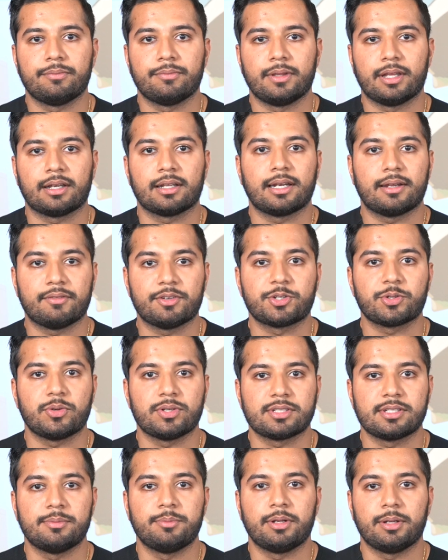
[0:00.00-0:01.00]
they can have a
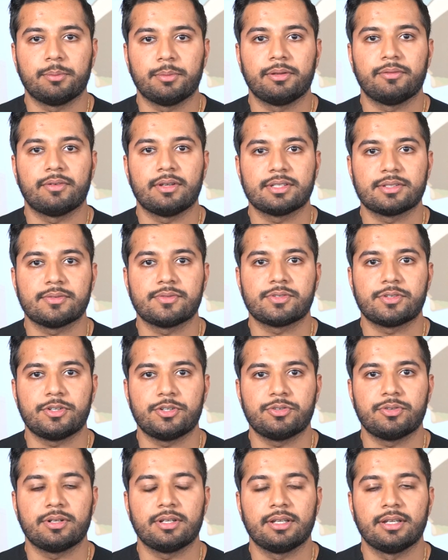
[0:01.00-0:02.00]
choice in minimally invasive
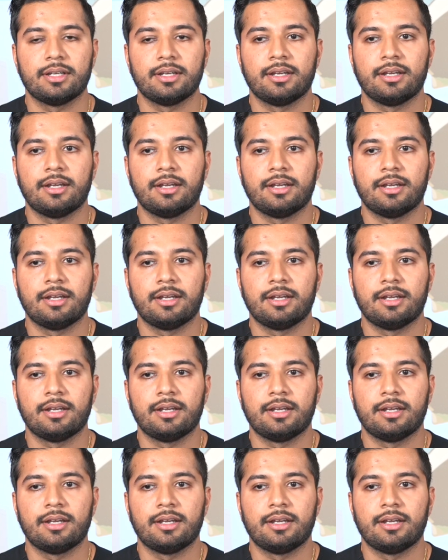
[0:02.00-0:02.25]
surgery.